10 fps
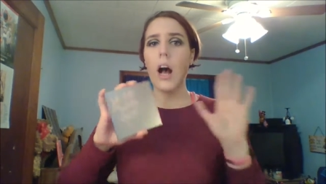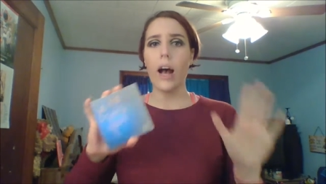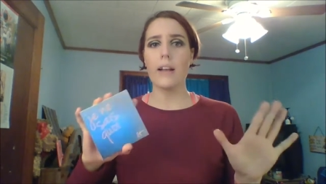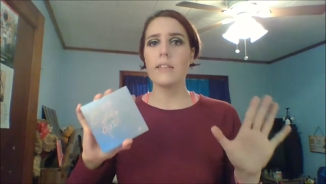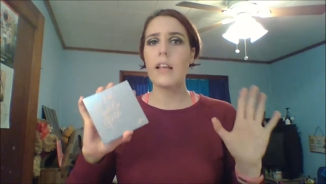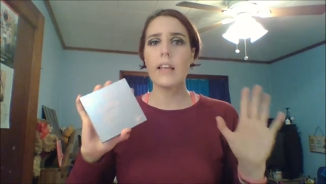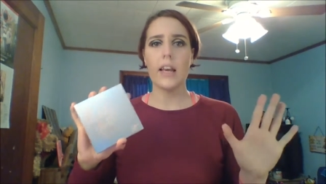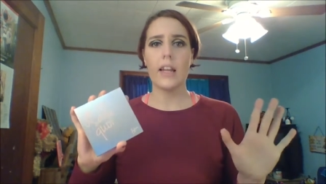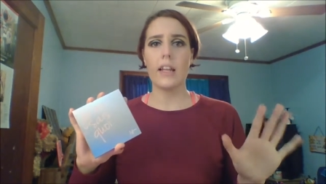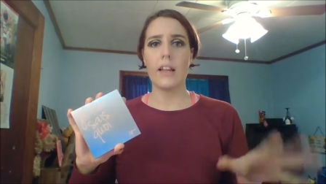I say
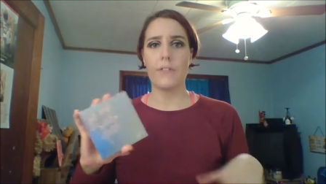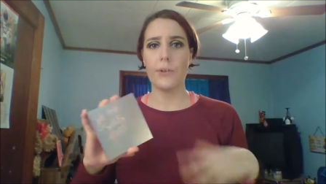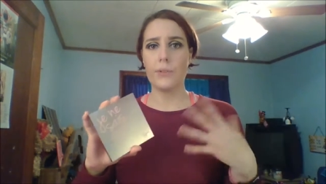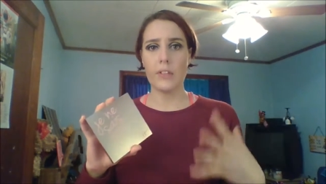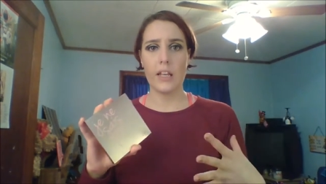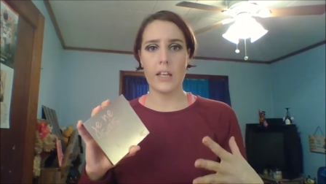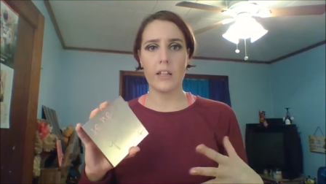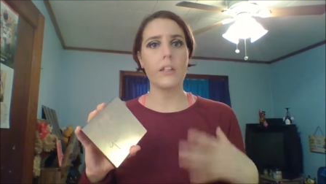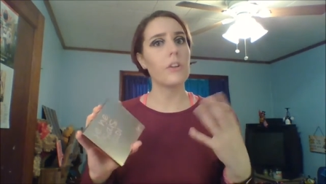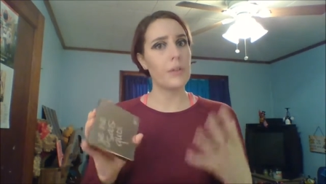get it. If you see
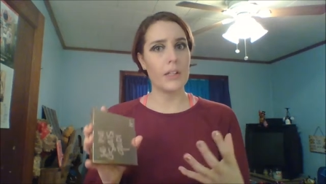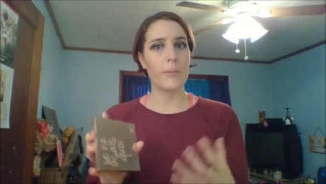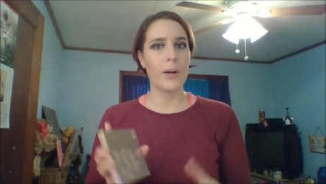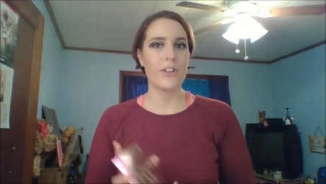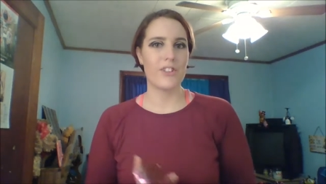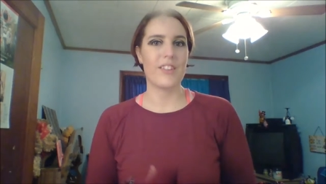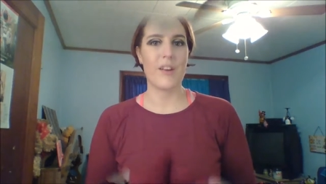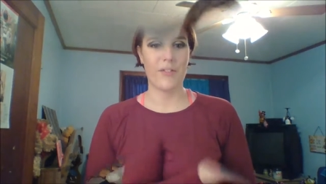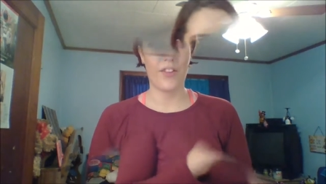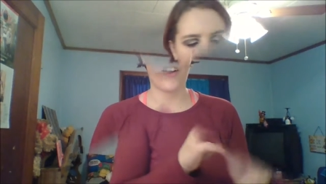it, you need to purchase
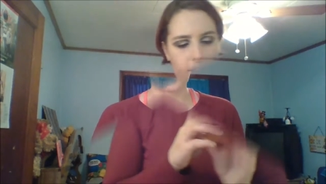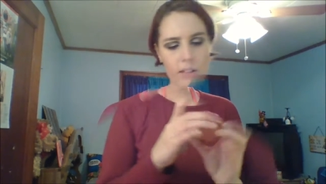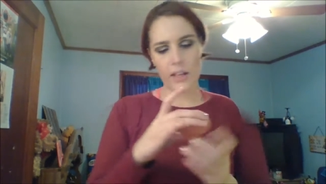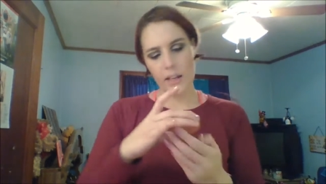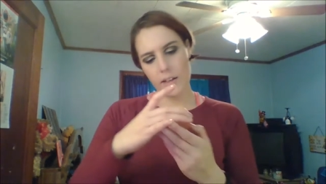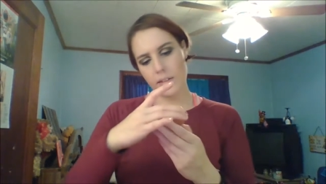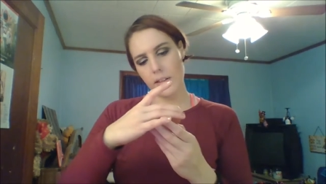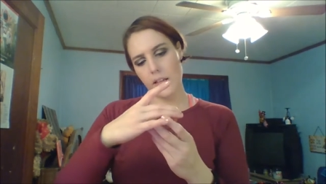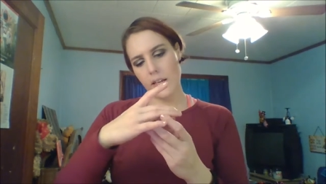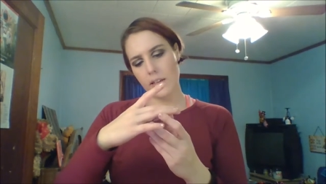it for the holidays. This is
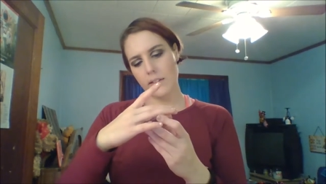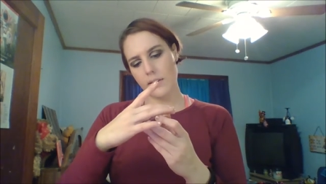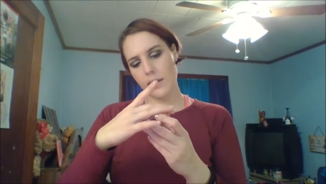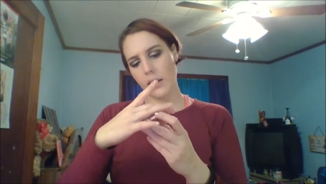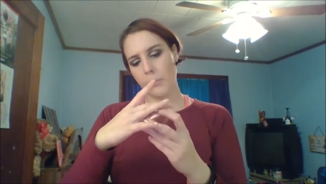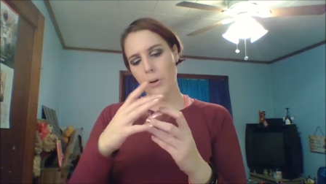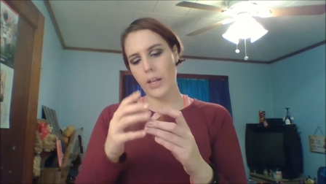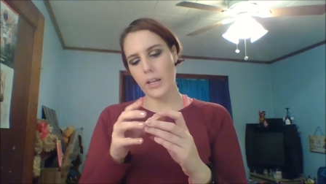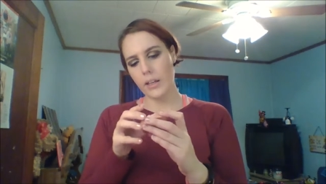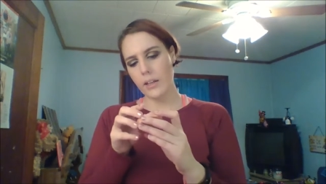the
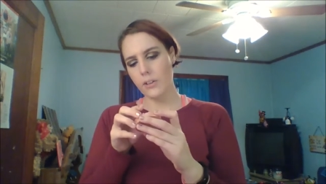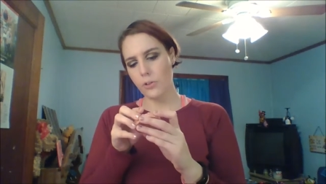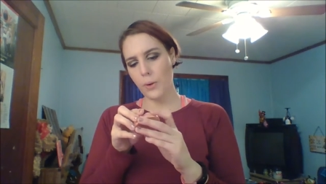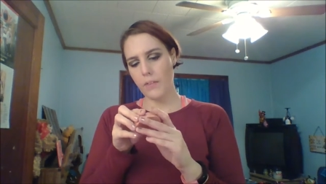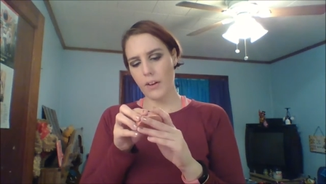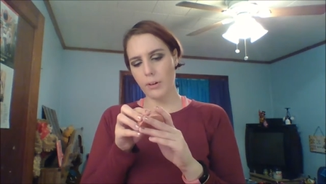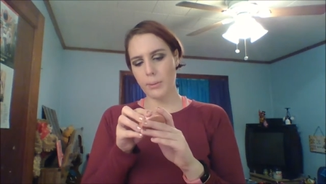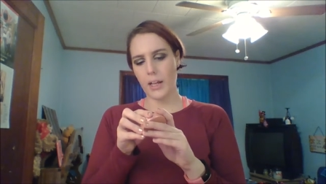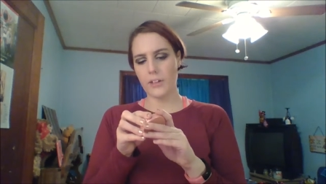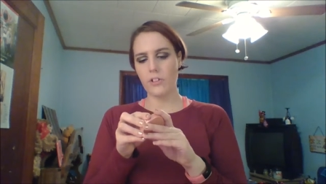Celebrated 12-Hour
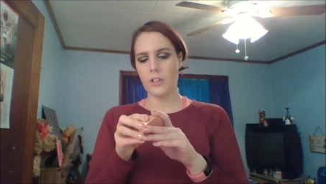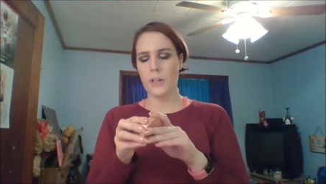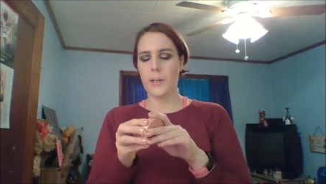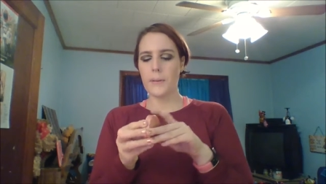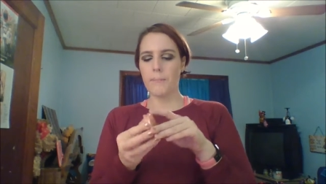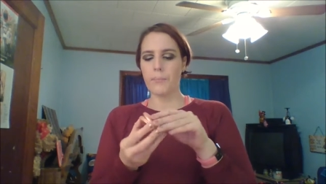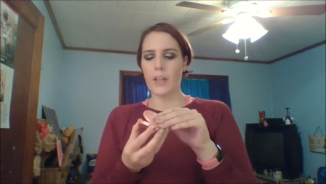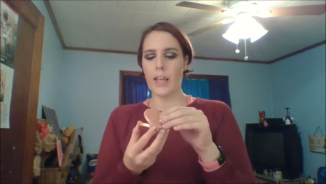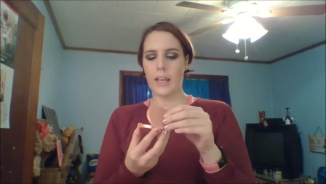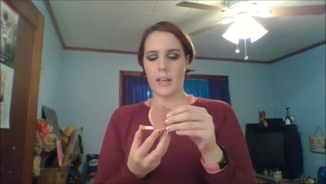Blush,
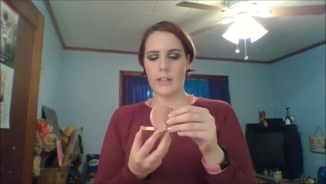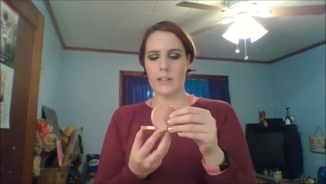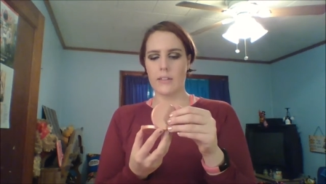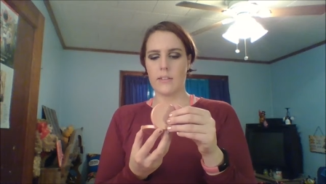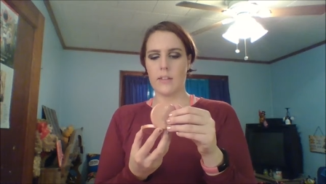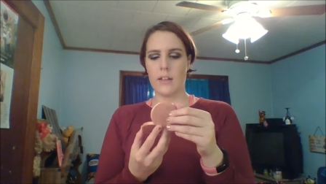and